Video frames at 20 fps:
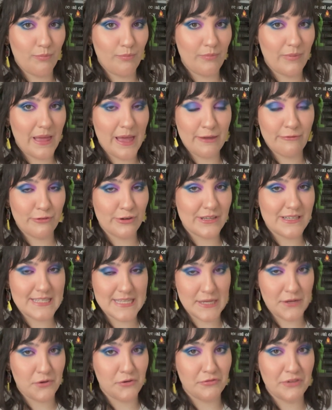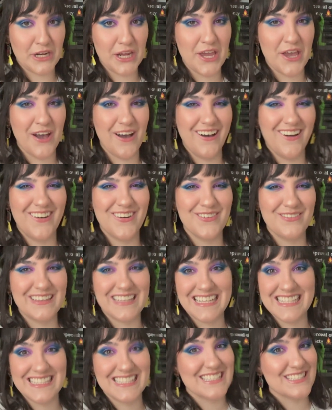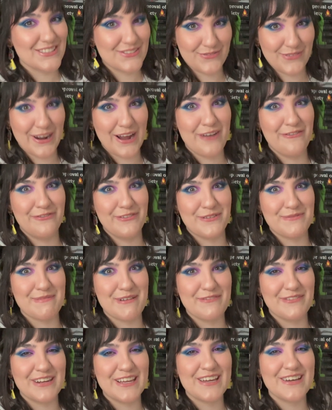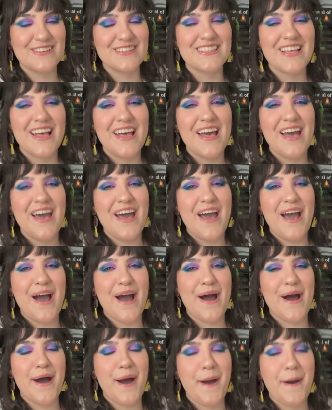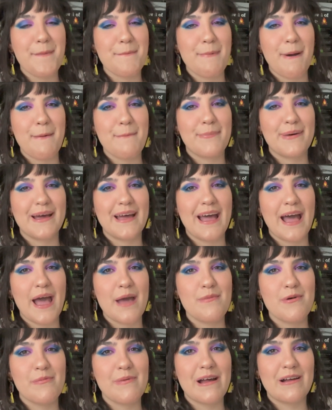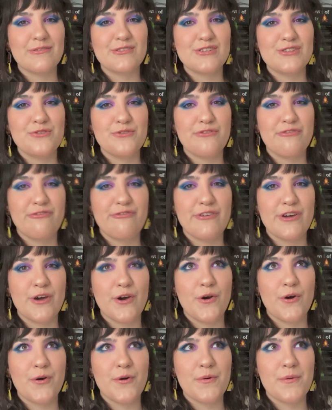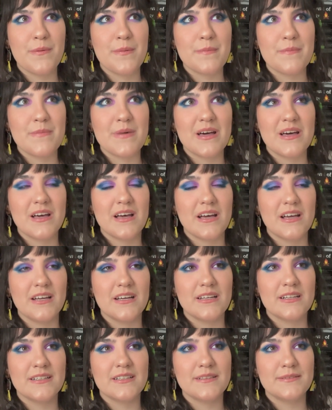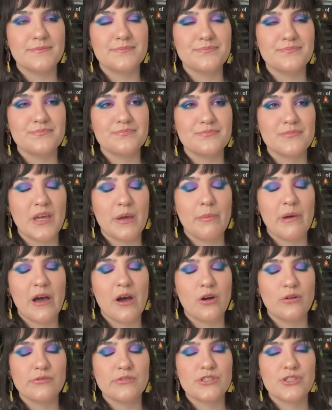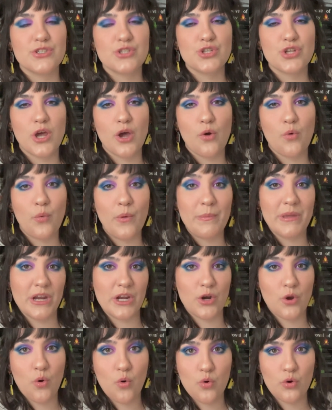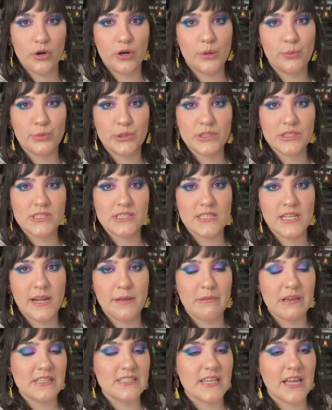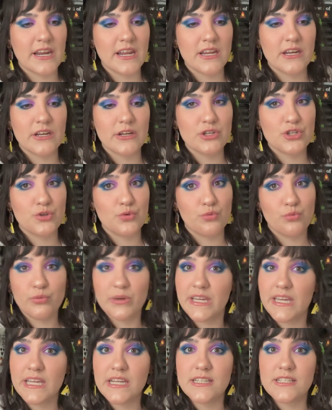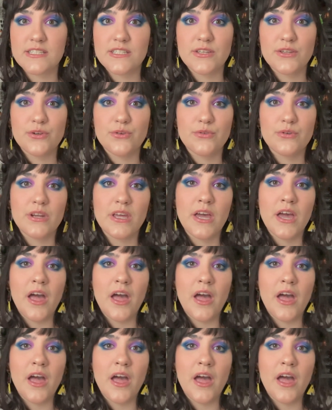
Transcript: every single video because this is where I film my videos. But I'm about to film about women in horror books that I'm excited to read soon.